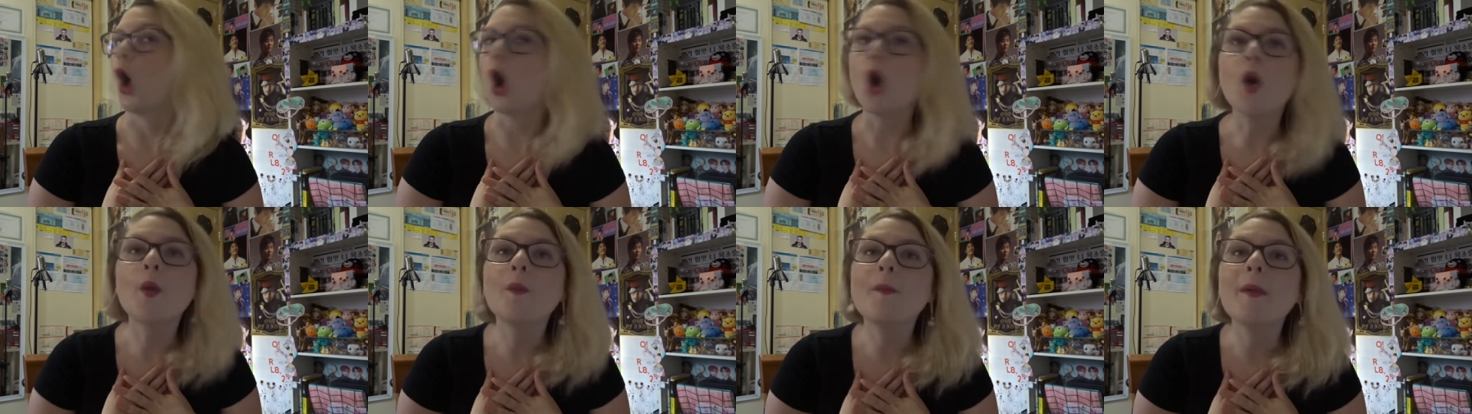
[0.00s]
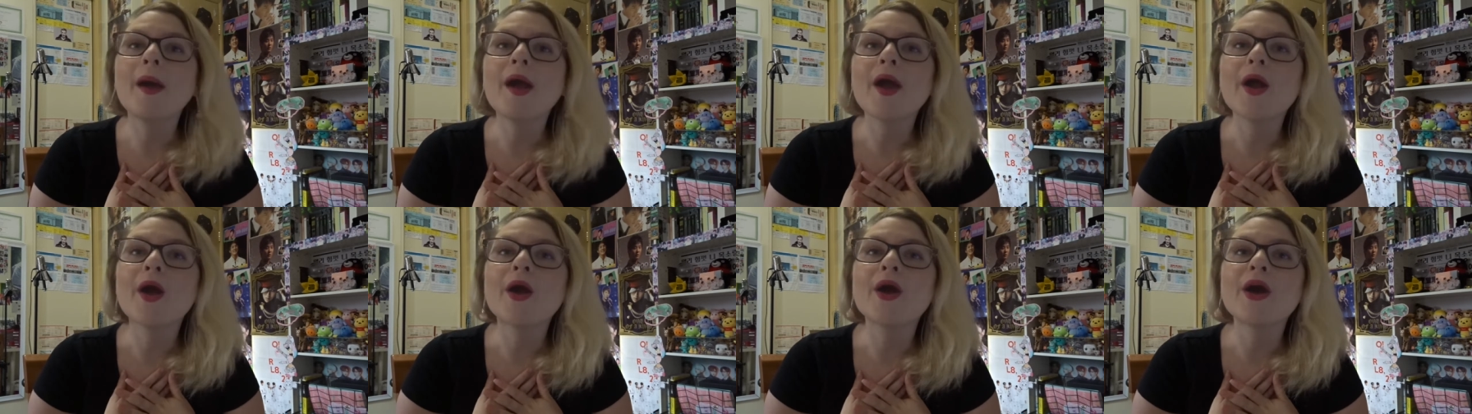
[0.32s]
Oh
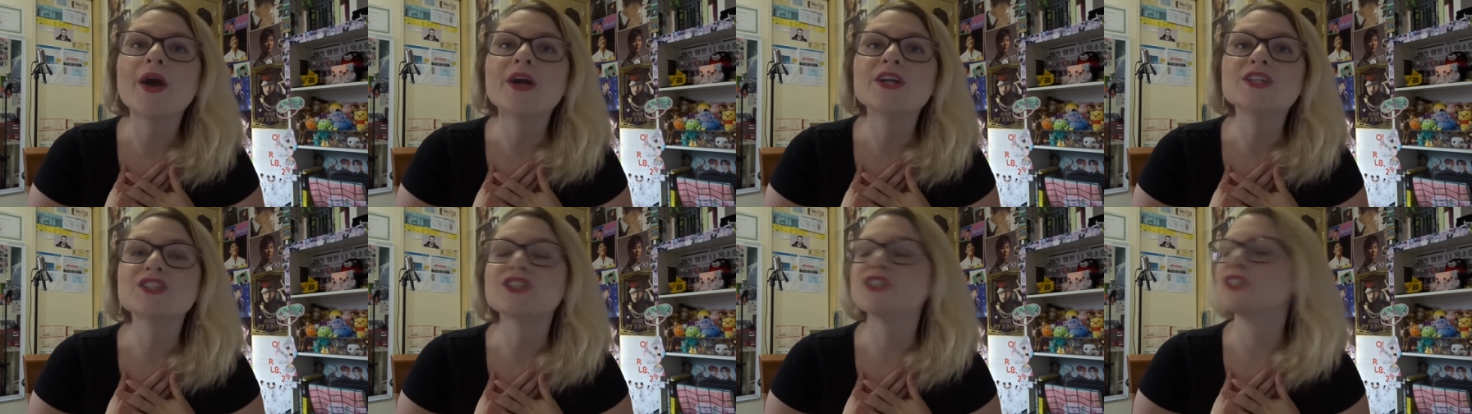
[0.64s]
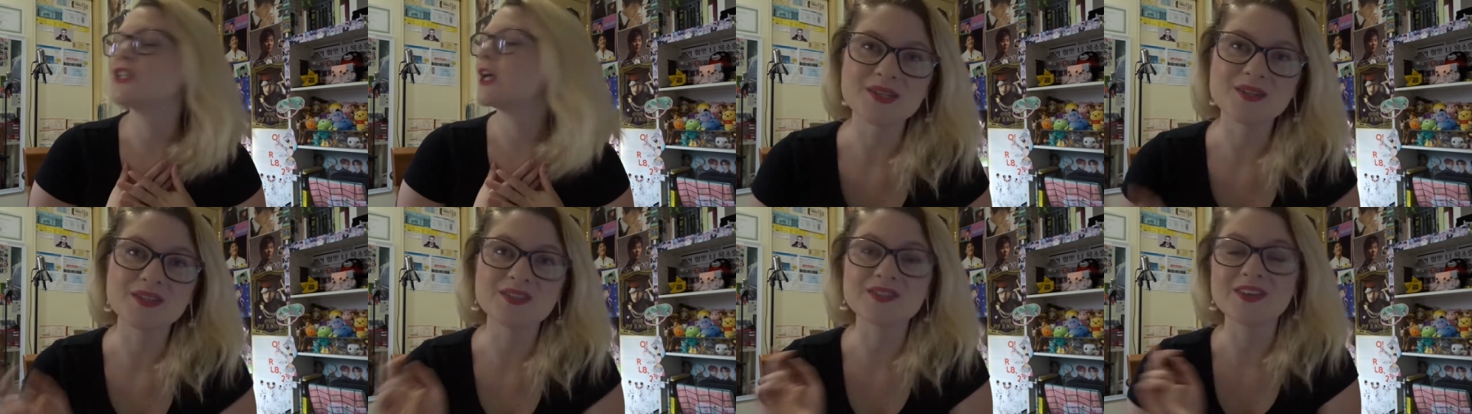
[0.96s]
my
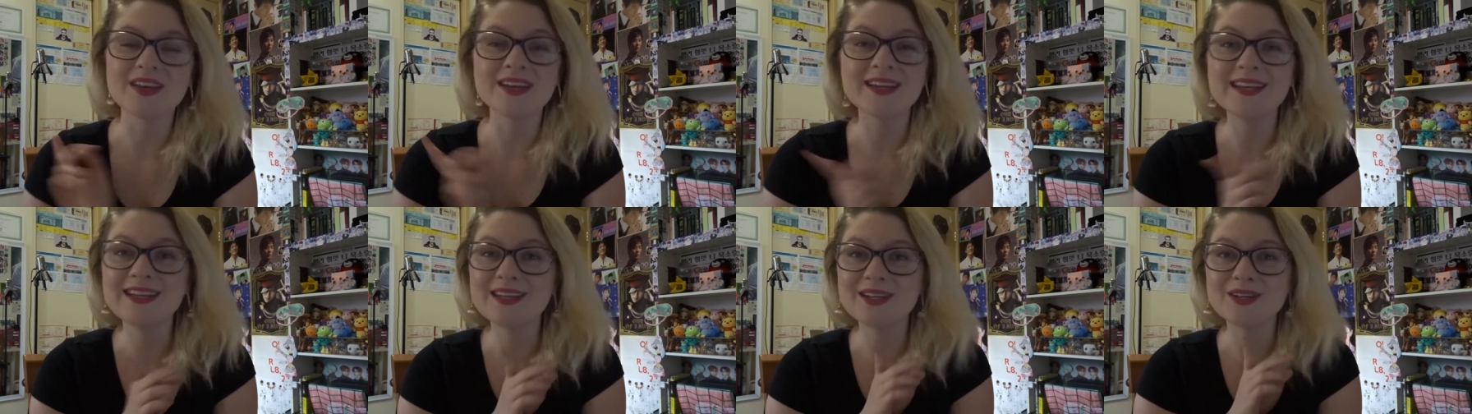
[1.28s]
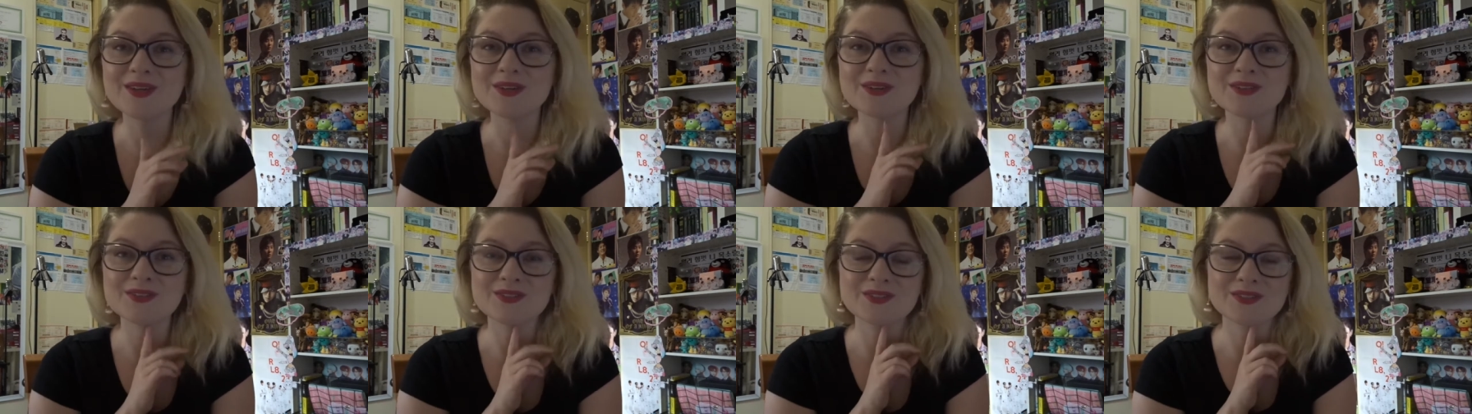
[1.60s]
gosh. If any
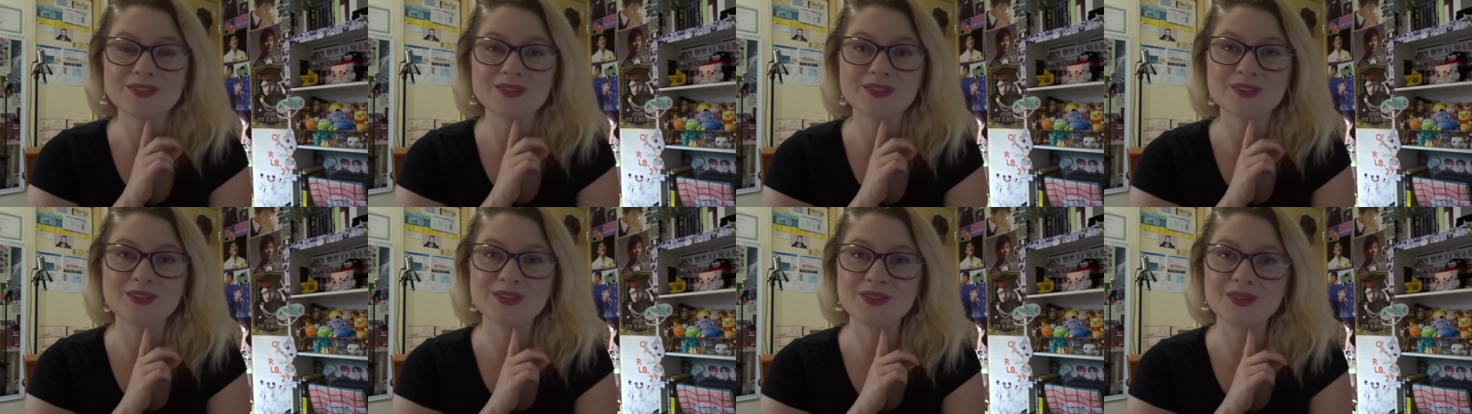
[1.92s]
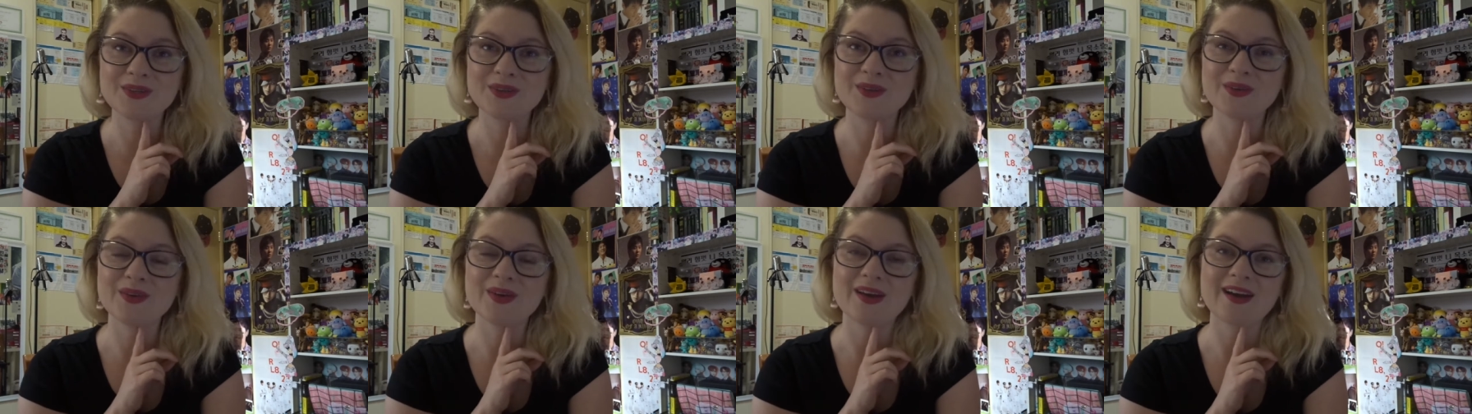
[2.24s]
of
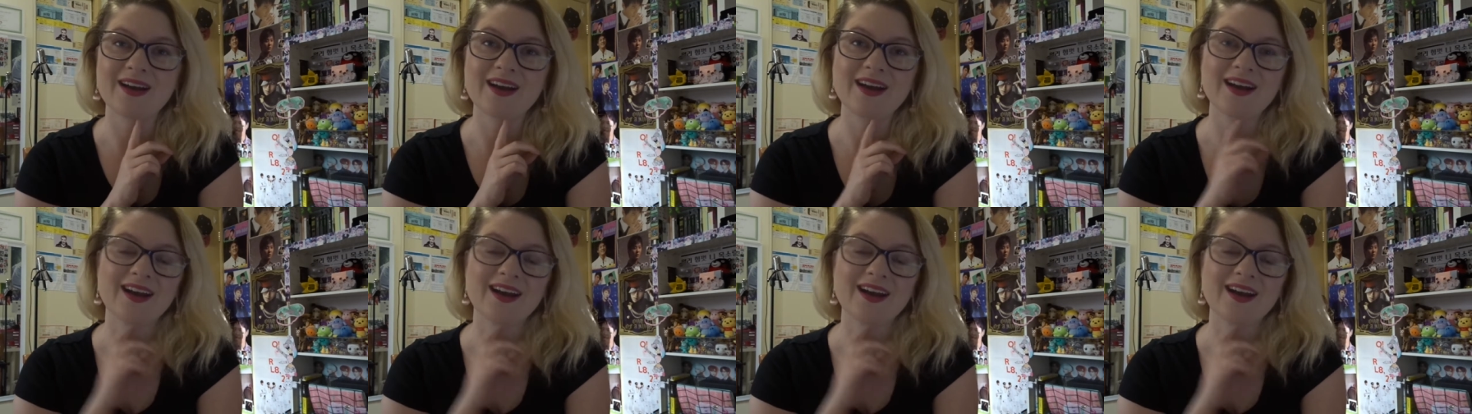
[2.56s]
you